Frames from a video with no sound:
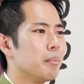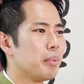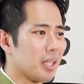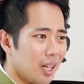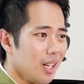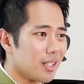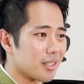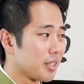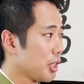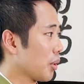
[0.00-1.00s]

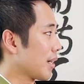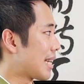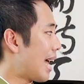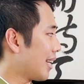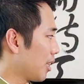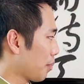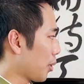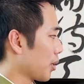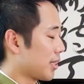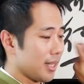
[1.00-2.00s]
because you're attacking the
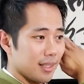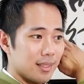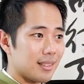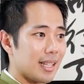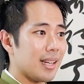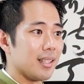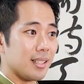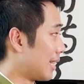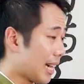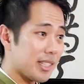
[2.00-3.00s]
person standing
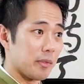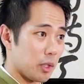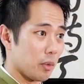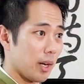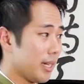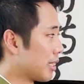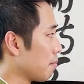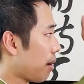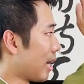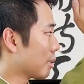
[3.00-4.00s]
next to you, right? It's
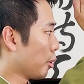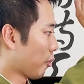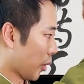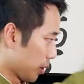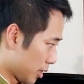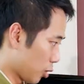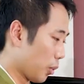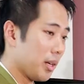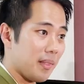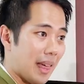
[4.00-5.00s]
impossible for you to
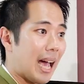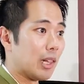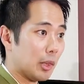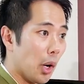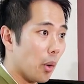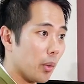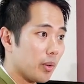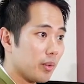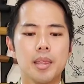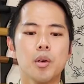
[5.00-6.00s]
swing that low.
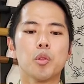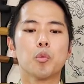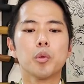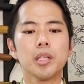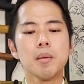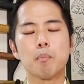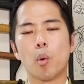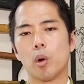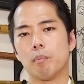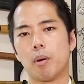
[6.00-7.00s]
Now, the really
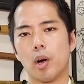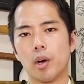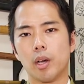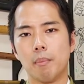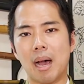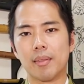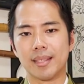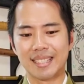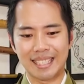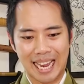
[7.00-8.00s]
important part about the
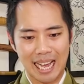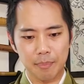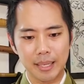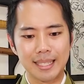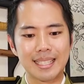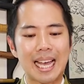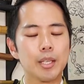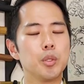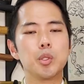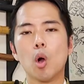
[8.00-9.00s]
stab is
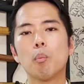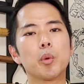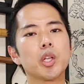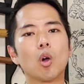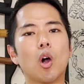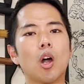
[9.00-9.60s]
that you don't bring your